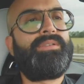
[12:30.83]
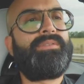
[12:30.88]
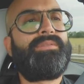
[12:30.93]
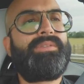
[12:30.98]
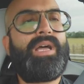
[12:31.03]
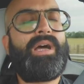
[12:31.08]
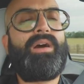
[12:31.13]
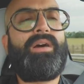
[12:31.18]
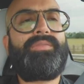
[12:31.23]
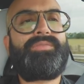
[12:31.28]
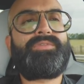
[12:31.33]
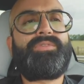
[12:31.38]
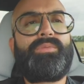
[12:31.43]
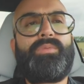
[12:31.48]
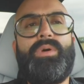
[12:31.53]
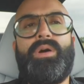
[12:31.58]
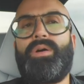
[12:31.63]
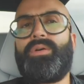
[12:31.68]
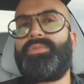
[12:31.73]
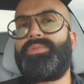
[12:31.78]
that after a
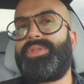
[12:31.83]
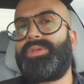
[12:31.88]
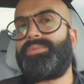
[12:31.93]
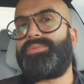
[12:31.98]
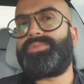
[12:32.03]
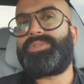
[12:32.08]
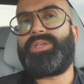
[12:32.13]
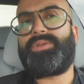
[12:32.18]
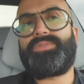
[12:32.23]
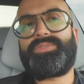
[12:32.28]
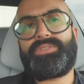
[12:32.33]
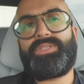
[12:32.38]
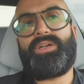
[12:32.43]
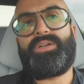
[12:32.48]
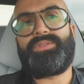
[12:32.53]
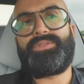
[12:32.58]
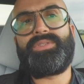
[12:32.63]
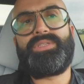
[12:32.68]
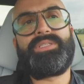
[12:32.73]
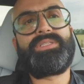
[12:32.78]
while they'll
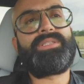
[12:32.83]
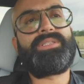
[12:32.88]
start doing